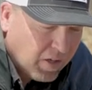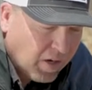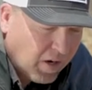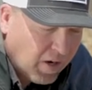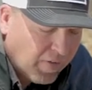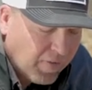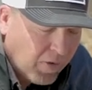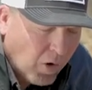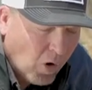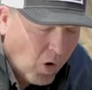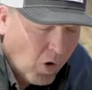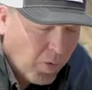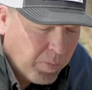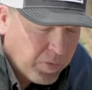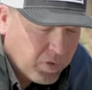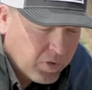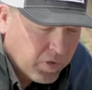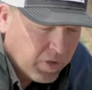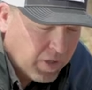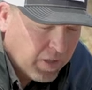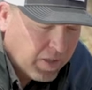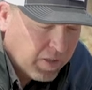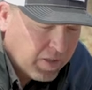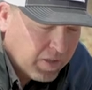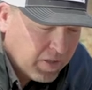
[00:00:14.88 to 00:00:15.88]
On the home
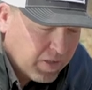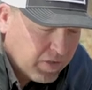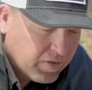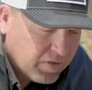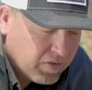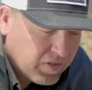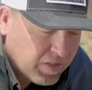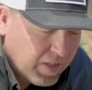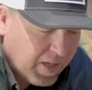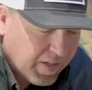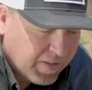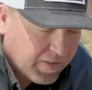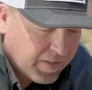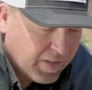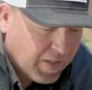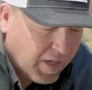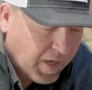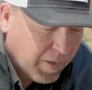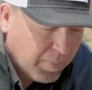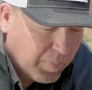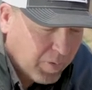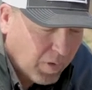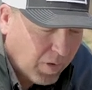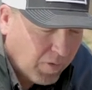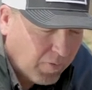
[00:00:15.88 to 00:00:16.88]
screen, select the
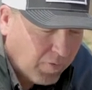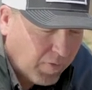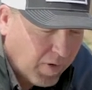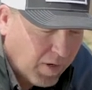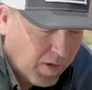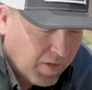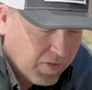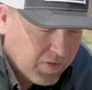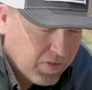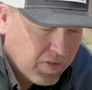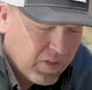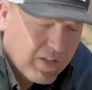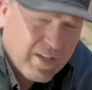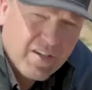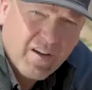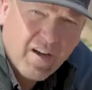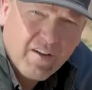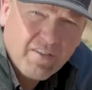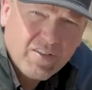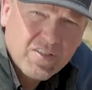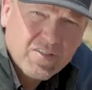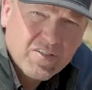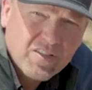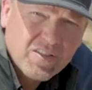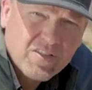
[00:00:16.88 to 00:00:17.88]
gun profiles. You can
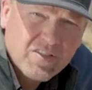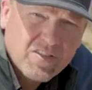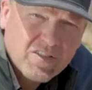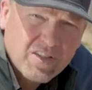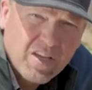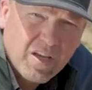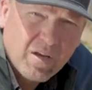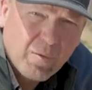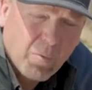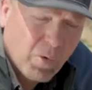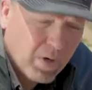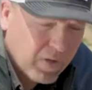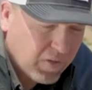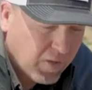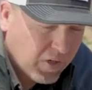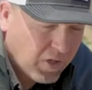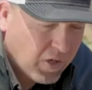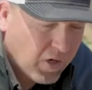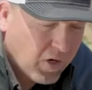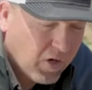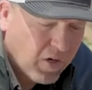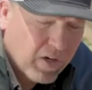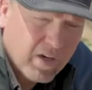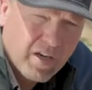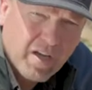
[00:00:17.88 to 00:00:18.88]
obviously see what the
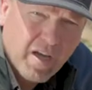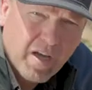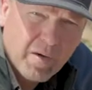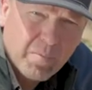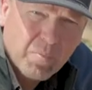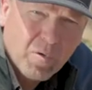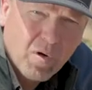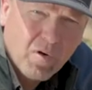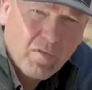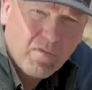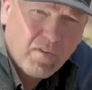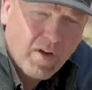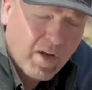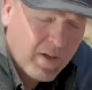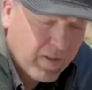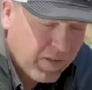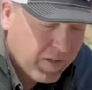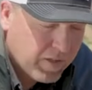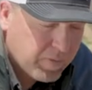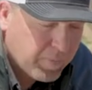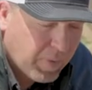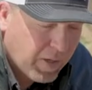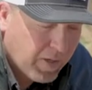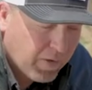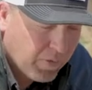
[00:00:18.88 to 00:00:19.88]
current gun profile
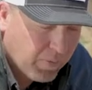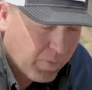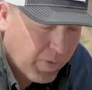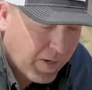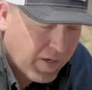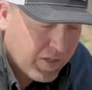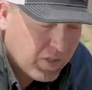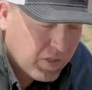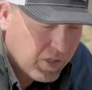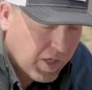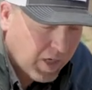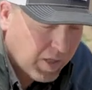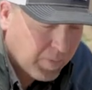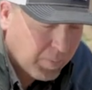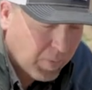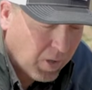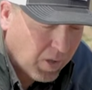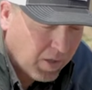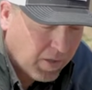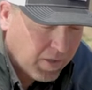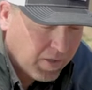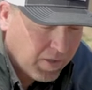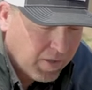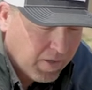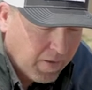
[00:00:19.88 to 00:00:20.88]
is by the red check
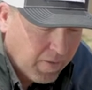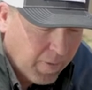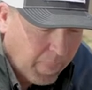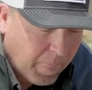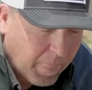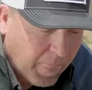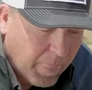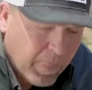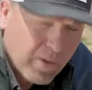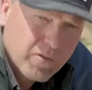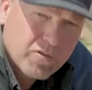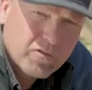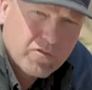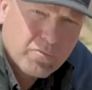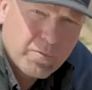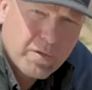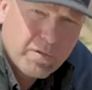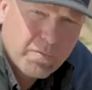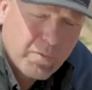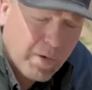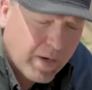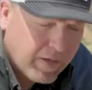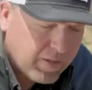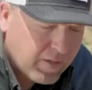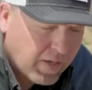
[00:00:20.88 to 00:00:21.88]
mark. Those three
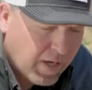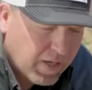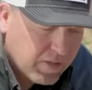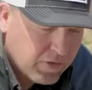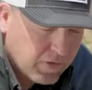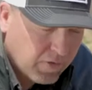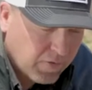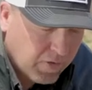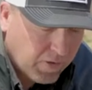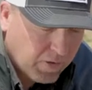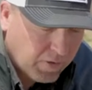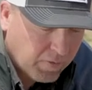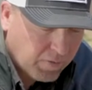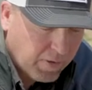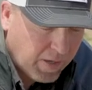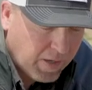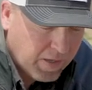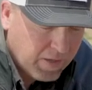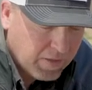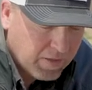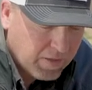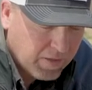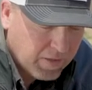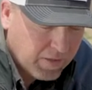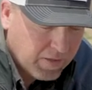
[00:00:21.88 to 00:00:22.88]
red dots over on the
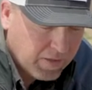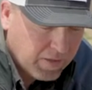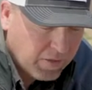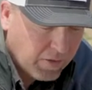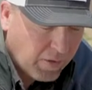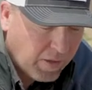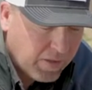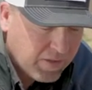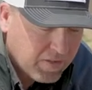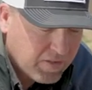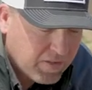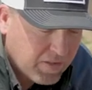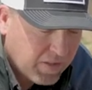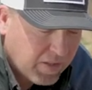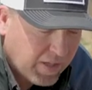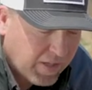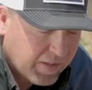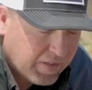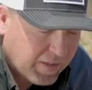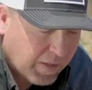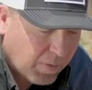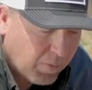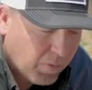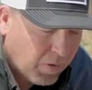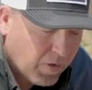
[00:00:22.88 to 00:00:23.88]
right, go ahead and select
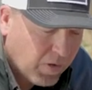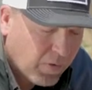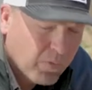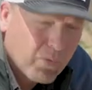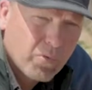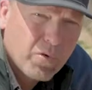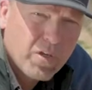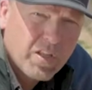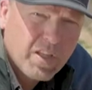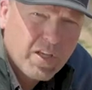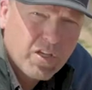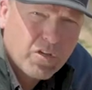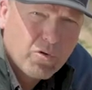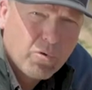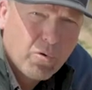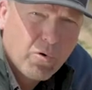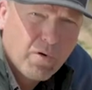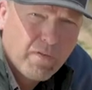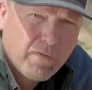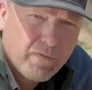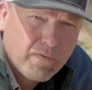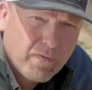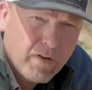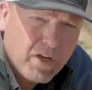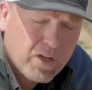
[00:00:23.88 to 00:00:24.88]
that. One of the really cool
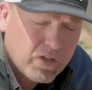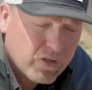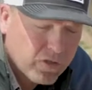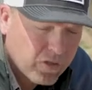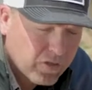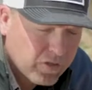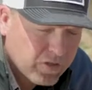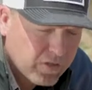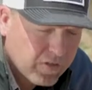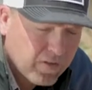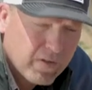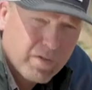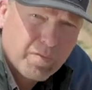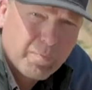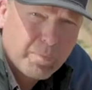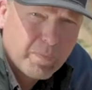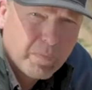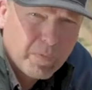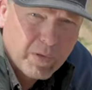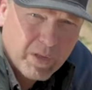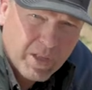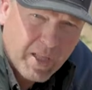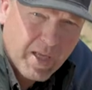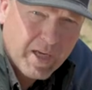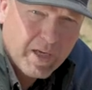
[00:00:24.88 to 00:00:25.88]
features of the
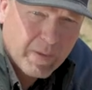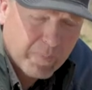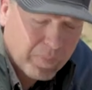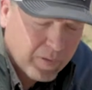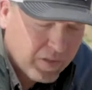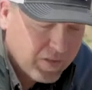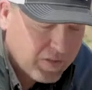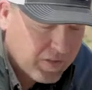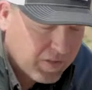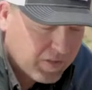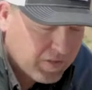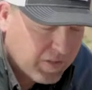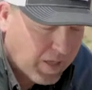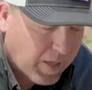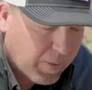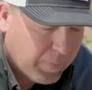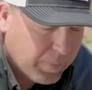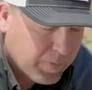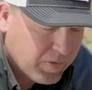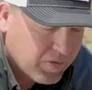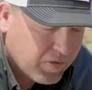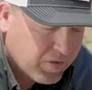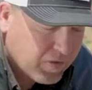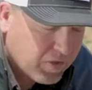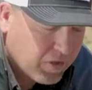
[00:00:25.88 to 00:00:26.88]
Leica Ballistics app
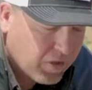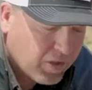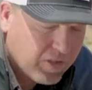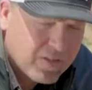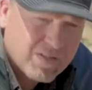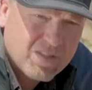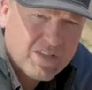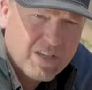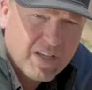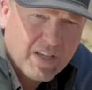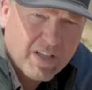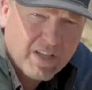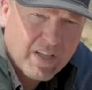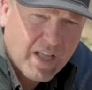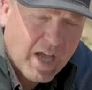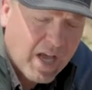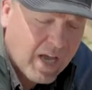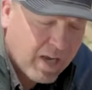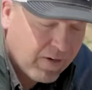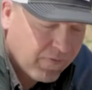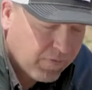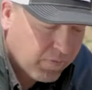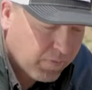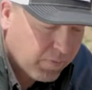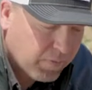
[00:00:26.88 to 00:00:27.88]
is you can see a
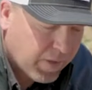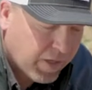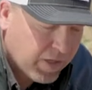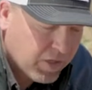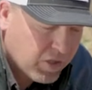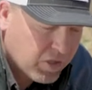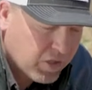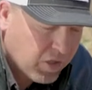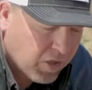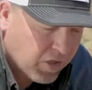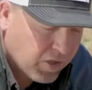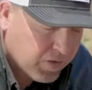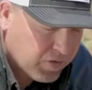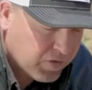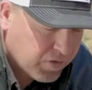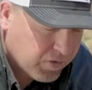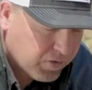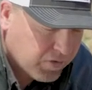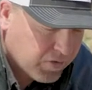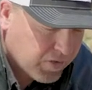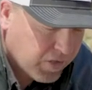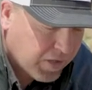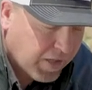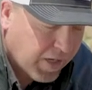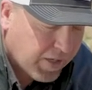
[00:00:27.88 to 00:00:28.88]
live range card. So
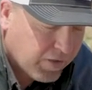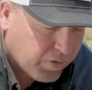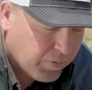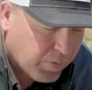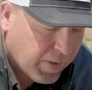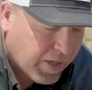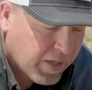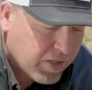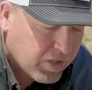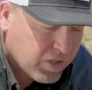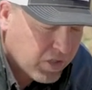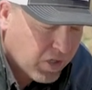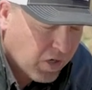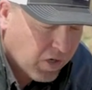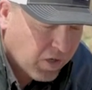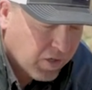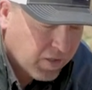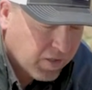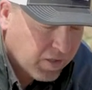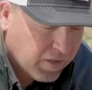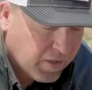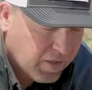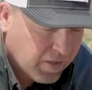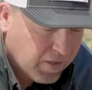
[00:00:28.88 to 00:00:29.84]
select range card.